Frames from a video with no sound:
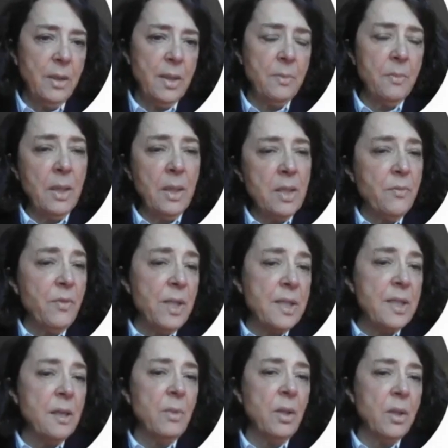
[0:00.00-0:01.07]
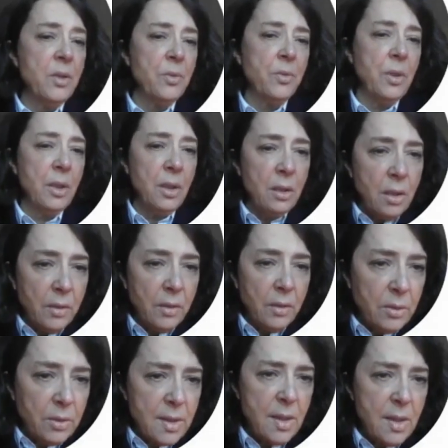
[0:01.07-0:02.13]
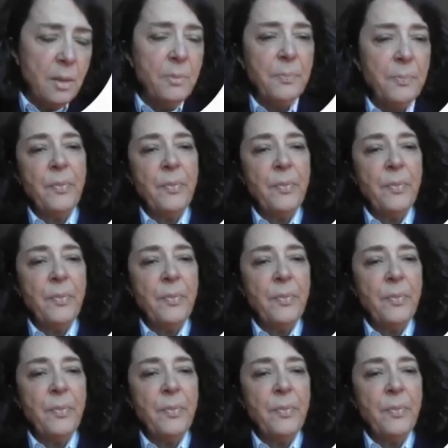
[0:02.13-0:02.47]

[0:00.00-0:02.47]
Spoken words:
It's very similar to if not the same,